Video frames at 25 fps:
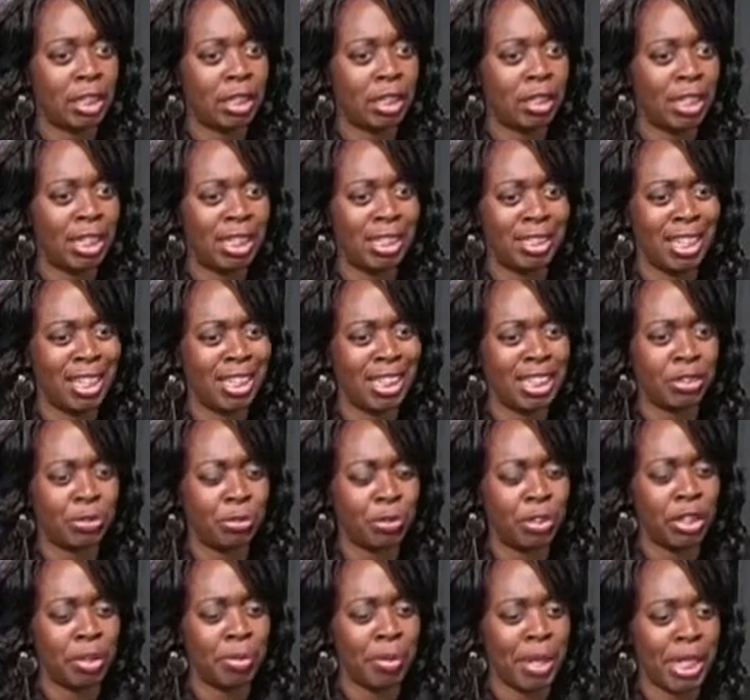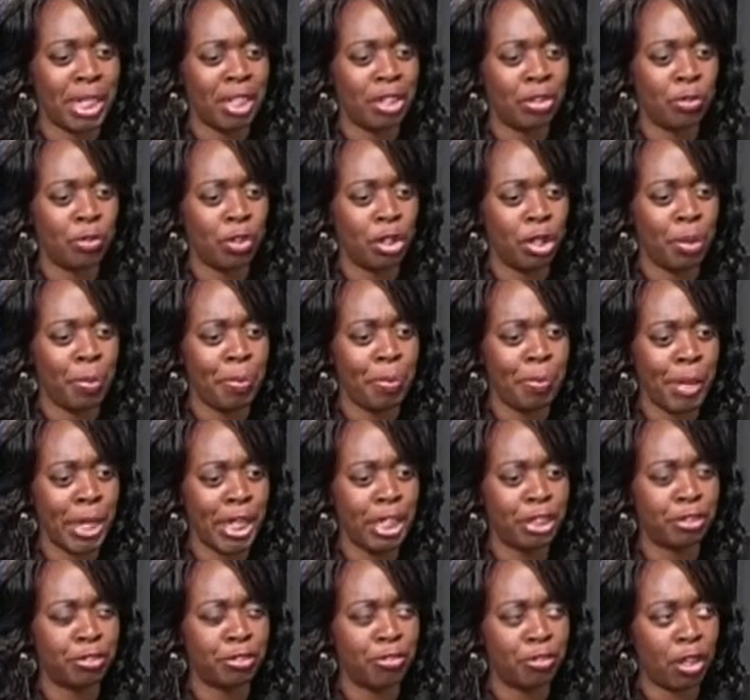he hasn't really made any really
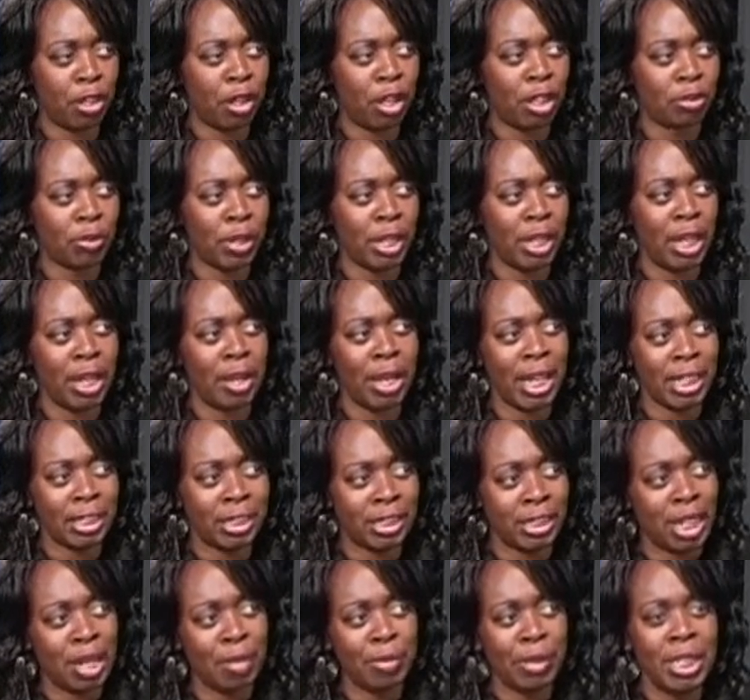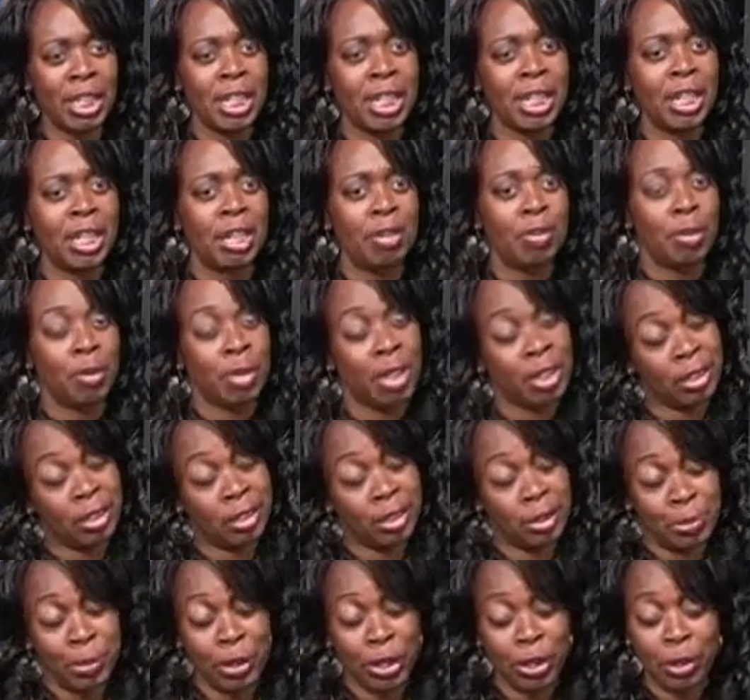major flaws right now, except,
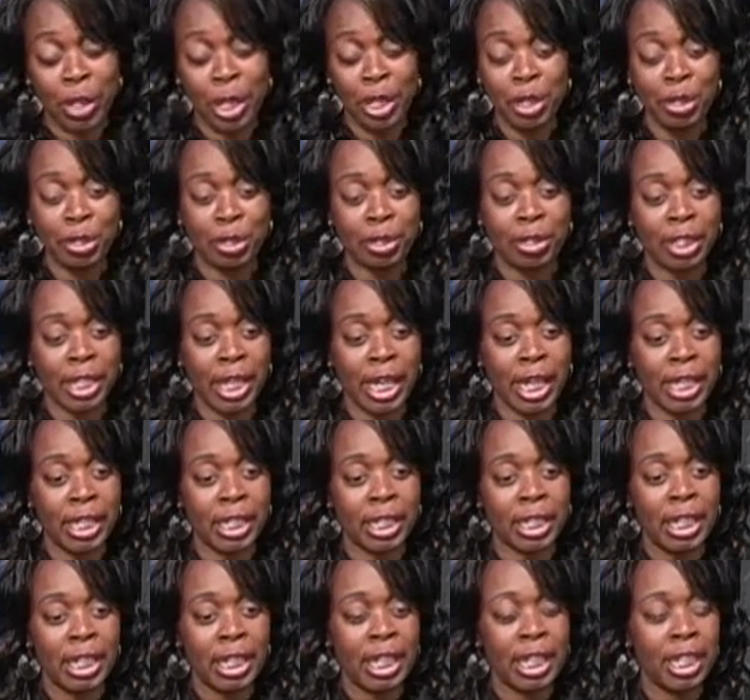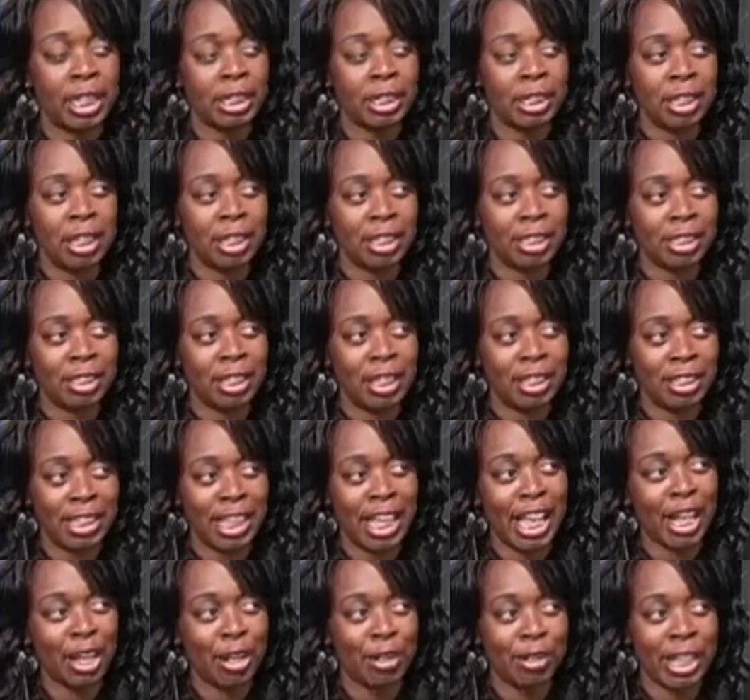and depending on how you look at it, his
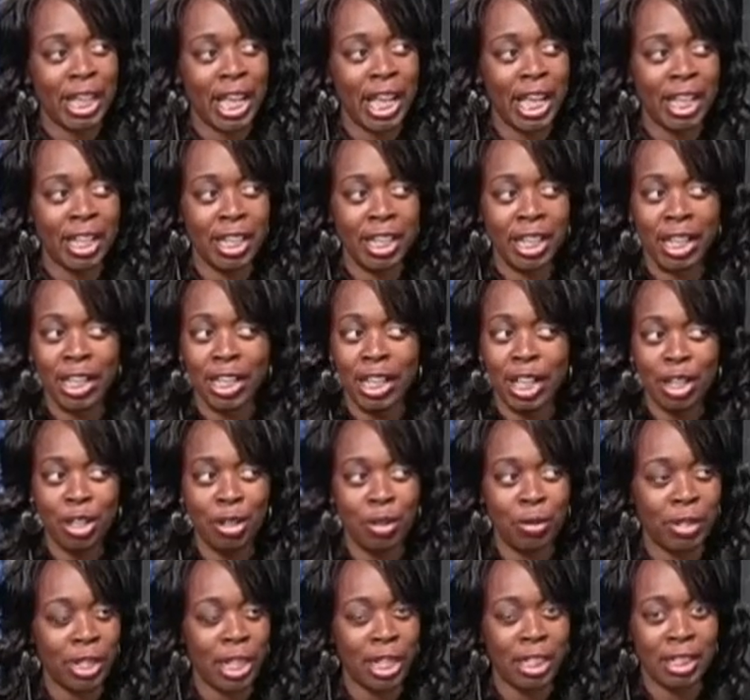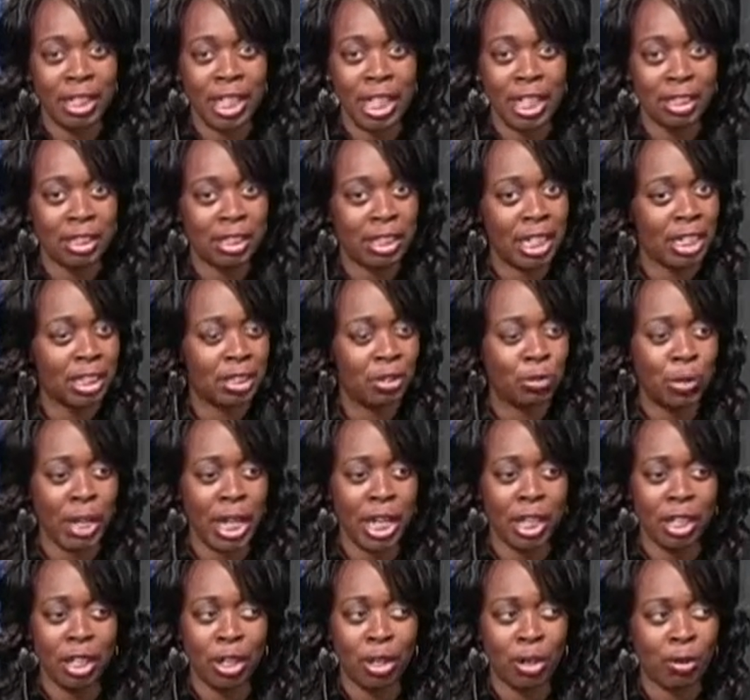attack on the AEA, and I know that's
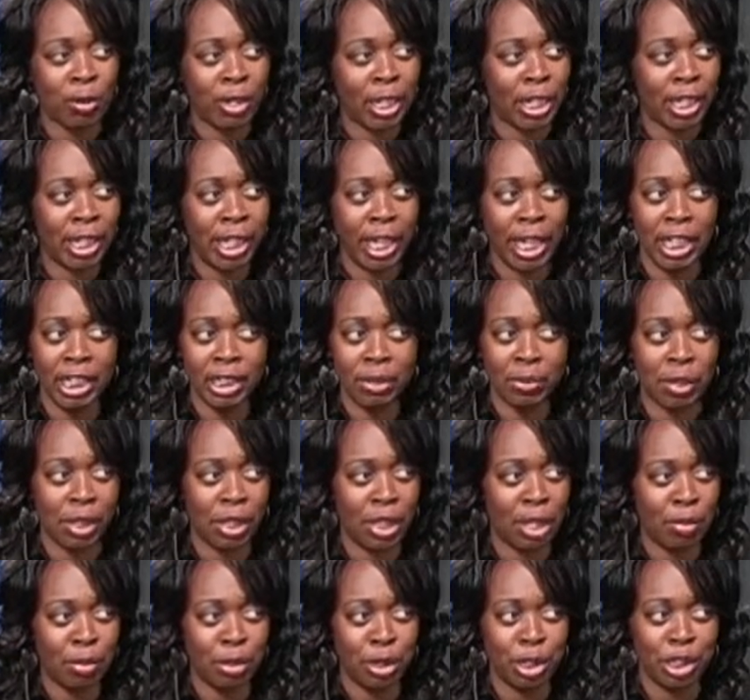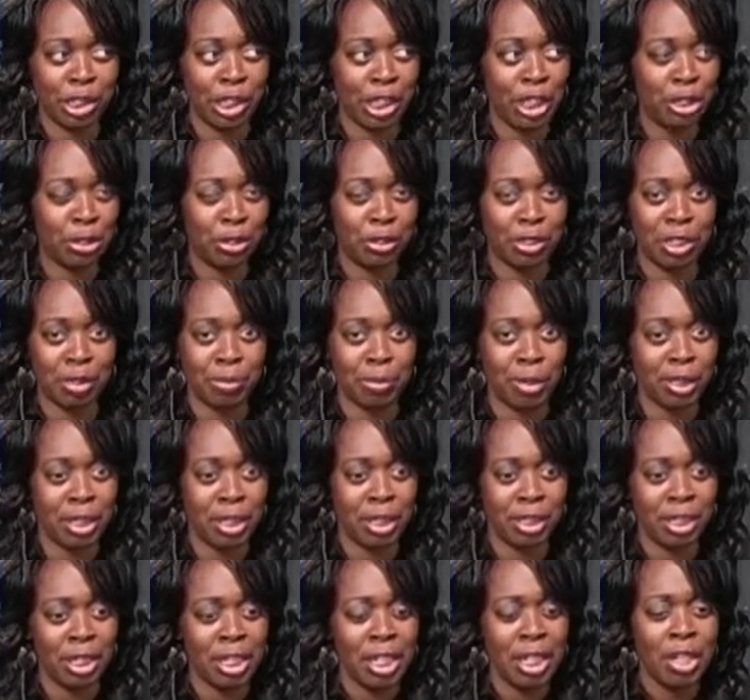rattling a whole lot of cages when it comes to the teachers. As
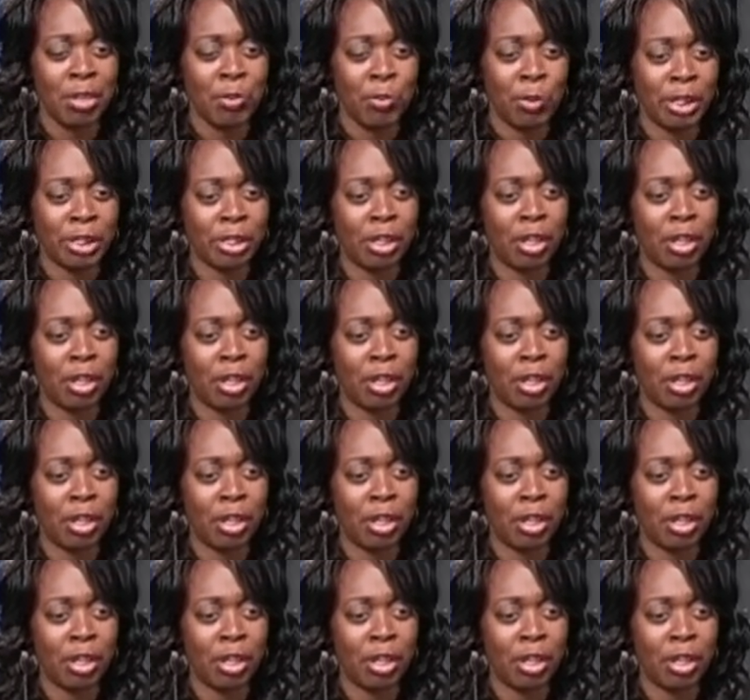much as we